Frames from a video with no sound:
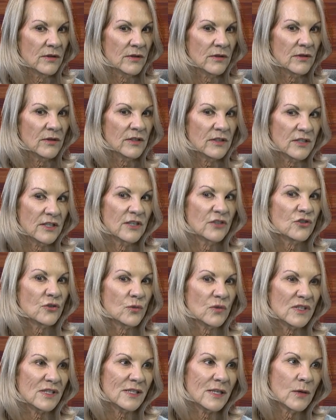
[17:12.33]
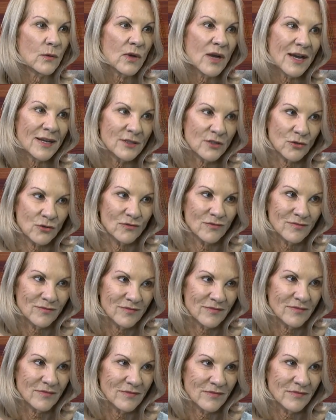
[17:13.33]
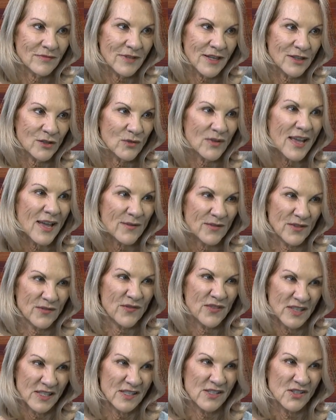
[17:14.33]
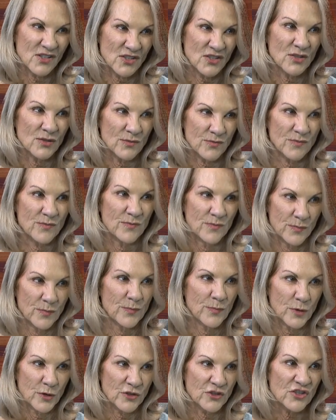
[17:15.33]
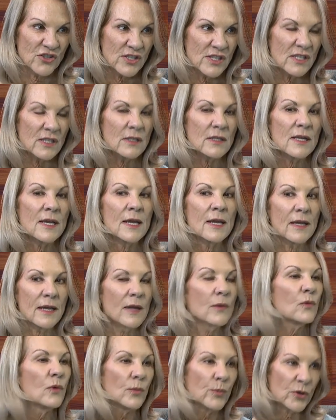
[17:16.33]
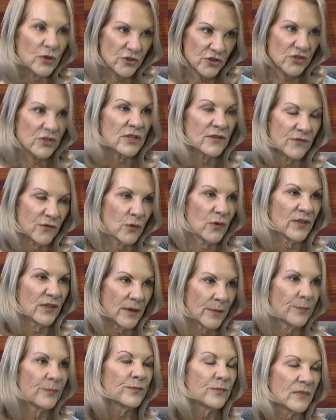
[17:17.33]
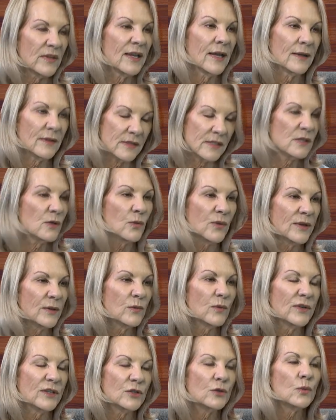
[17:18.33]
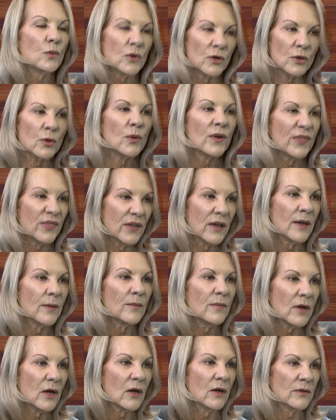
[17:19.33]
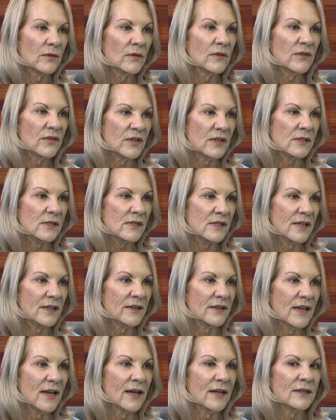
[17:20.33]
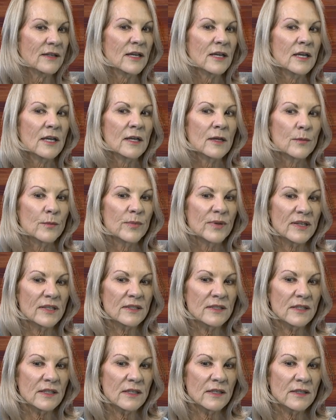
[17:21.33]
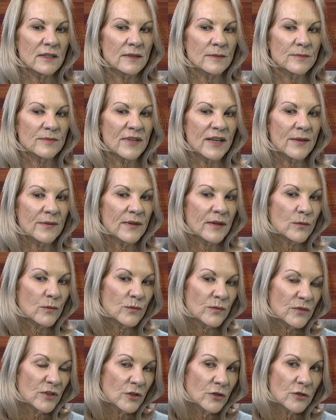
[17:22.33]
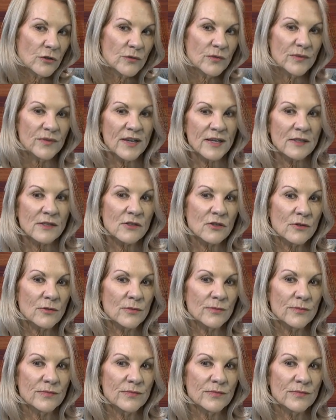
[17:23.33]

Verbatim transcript: the teacher will say, "Well, I don't, I don't have the funds to yeah. purchase it," and we'll purchase it for okay. them. Yeah. So we we do work with them on things like that. But um, and then you know that's our